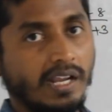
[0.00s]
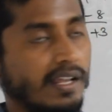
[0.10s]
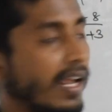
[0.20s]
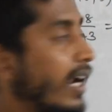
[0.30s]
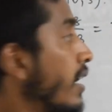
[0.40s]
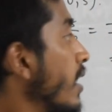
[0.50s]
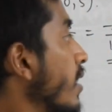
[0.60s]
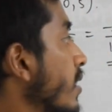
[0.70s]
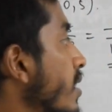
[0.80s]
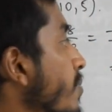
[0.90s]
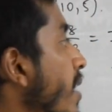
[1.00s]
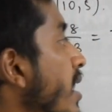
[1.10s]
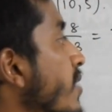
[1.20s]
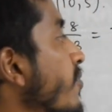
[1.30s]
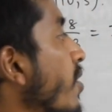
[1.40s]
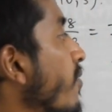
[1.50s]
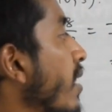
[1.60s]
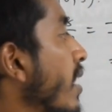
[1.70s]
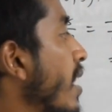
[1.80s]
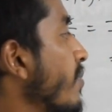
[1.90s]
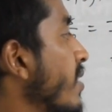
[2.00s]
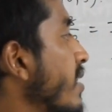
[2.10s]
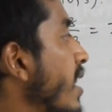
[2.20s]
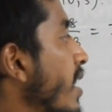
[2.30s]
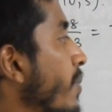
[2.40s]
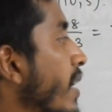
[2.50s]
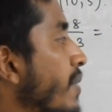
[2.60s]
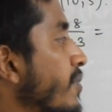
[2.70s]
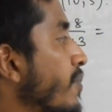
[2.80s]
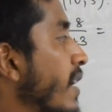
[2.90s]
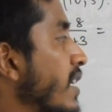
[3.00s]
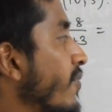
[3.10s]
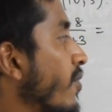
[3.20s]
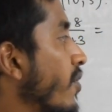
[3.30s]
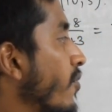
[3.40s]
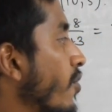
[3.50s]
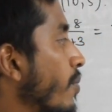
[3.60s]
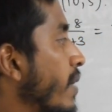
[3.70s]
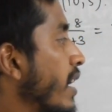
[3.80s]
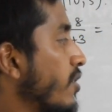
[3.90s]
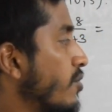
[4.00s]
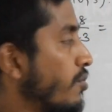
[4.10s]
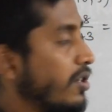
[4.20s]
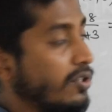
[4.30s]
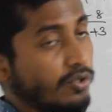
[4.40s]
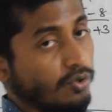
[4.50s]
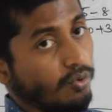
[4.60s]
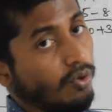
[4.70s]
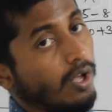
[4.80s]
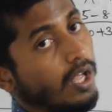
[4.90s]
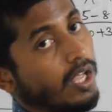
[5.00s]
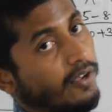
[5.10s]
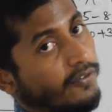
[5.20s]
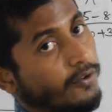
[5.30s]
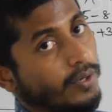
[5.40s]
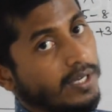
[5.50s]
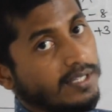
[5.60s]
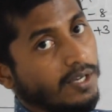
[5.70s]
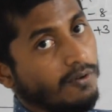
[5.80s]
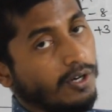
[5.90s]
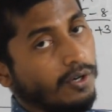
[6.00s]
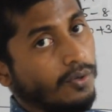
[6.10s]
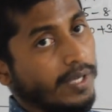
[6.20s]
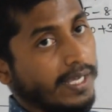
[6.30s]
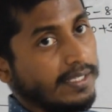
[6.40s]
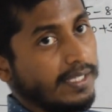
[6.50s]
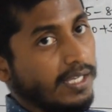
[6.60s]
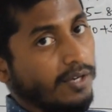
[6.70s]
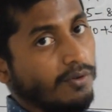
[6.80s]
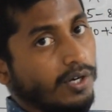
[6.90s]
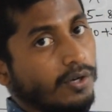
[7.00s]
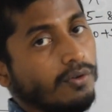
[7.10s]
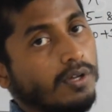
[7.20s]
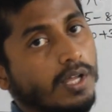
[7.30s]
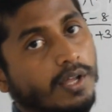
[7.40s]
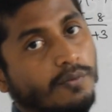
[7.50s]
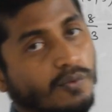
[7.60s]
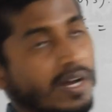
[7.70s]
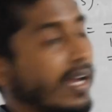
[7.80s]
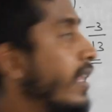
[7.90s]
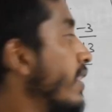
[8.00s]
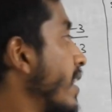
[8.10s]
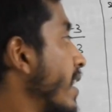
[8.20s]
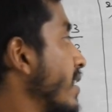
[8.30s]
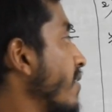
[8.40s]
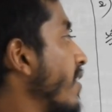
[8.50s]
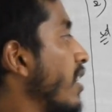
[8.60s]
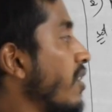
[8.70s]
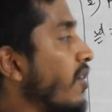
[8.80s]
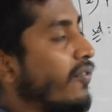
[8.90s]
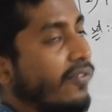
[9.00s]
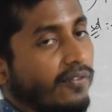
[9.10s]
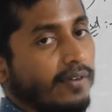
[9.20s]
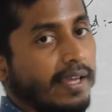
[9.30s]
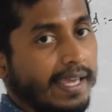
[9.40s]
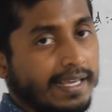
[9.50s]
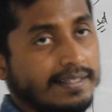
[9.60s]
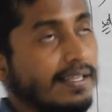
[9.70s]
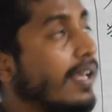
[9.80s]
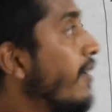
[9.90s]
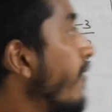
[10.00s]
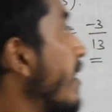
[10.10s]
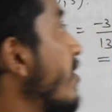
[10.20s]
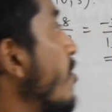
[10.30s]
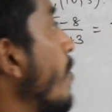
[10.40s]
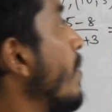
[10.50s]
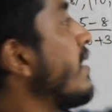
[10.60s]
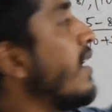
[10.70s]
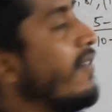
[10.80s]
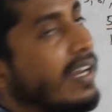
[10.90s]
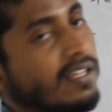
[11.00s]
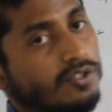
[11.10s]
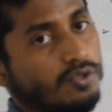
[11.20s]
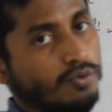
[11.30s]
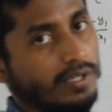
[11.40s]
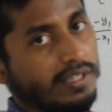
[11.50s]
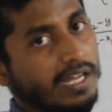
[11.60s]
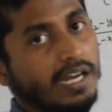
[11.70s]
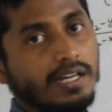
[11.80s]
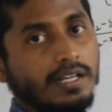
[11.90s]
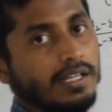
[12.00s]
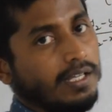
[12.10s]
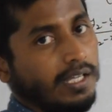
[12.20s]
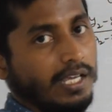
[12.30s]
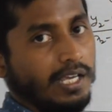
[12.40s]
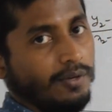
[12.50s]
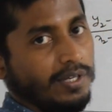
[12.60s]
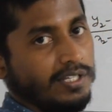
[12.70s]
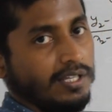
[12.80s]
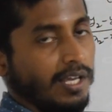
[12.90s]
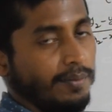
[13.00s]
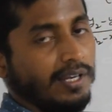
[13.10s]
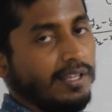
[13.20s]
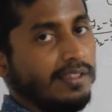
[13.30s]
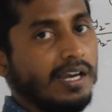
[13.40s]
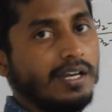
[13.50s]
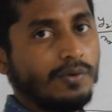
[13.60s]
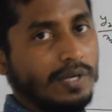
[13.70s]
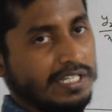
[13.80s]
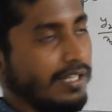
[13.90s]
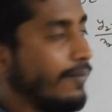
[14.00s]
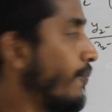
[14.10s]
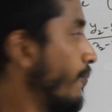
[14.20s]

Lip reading: Right, this minus 4 will come this side, it becomes plus 4, 4 minus 2 is 2. If 2x is equal to 2, x is equal to 1, that is the value of x when slope is given as 2 in that equation, I mean in that question.